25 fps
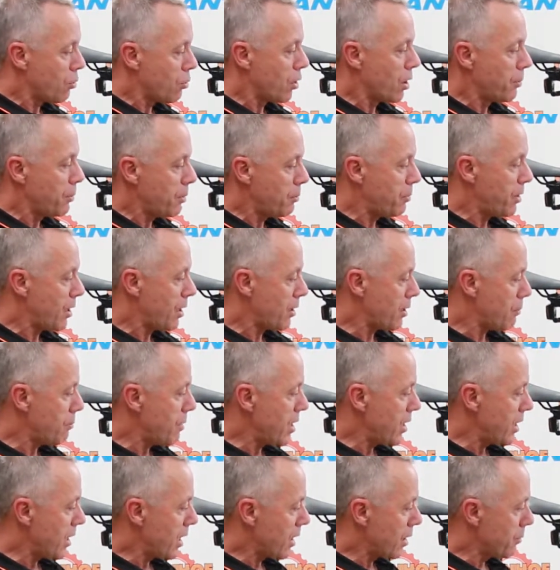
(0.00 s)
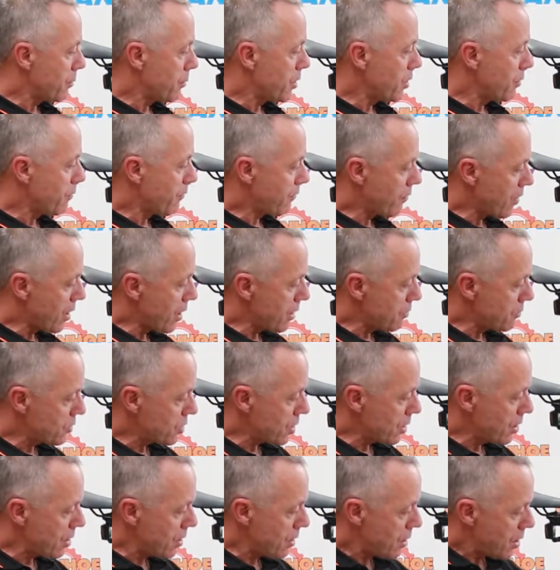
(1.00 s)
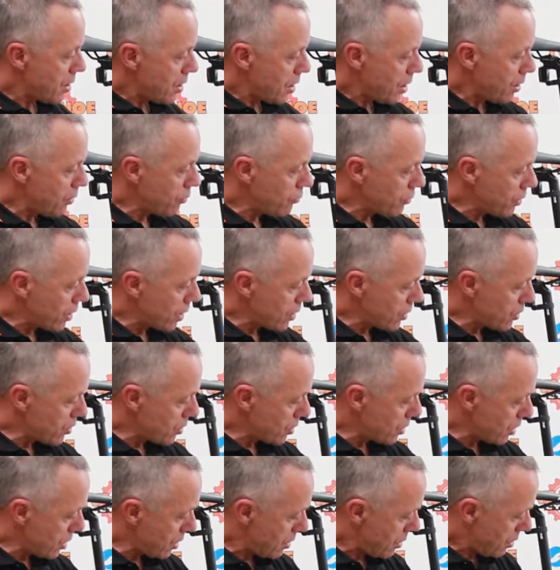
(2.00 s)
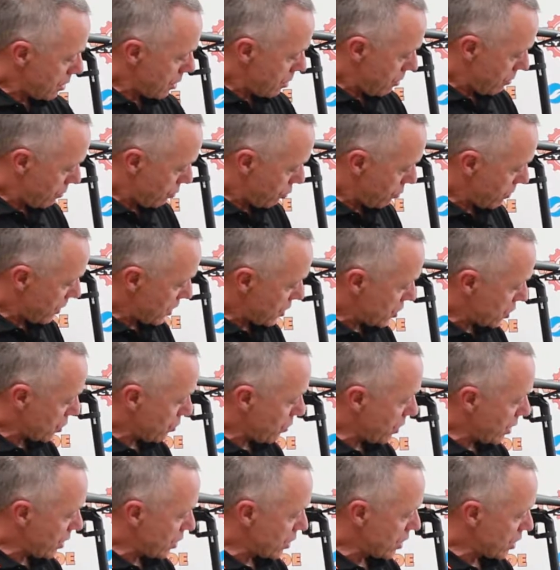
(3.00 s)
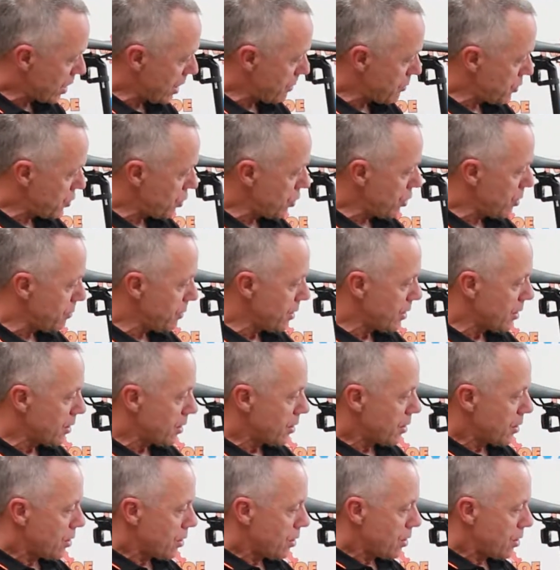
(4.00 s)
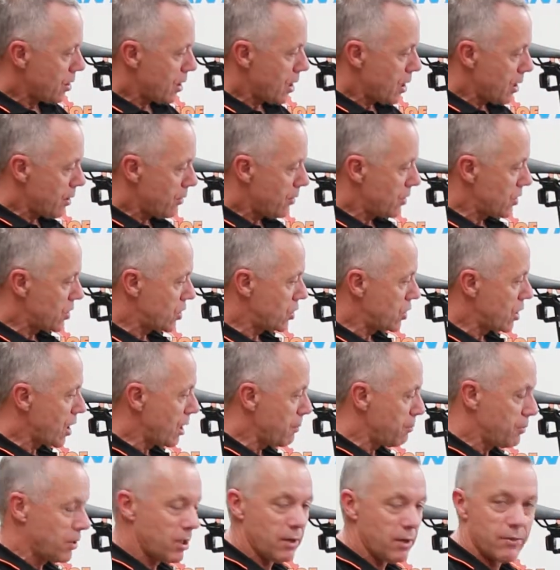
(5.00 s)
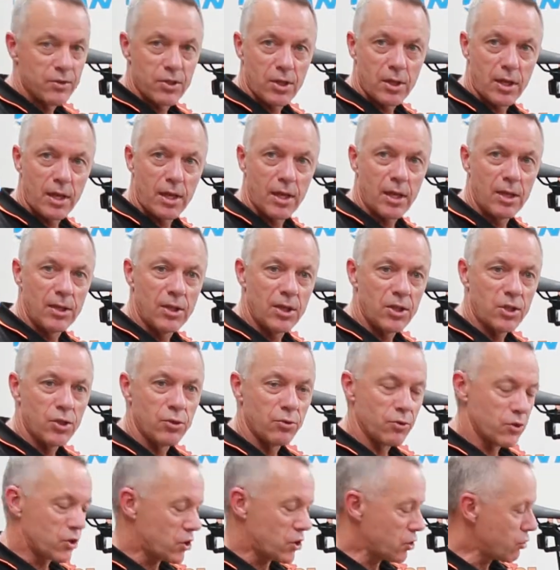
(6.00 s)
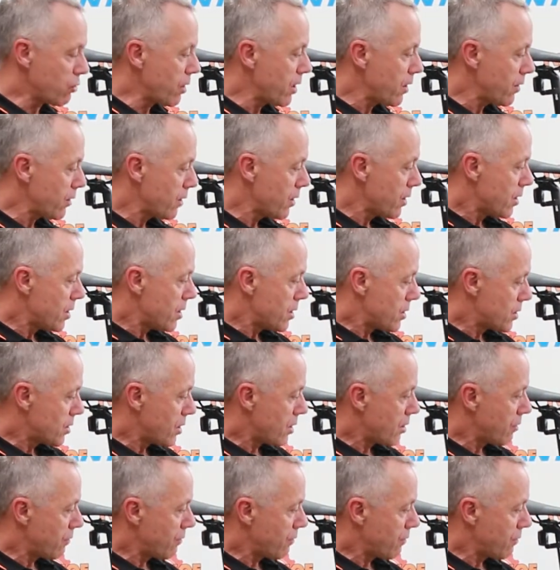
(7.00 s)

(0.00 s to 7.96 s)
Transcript: a bit better than many aluminium frames. And you'll notice the almost square shaped tubing. This shape gives it additional strength, so the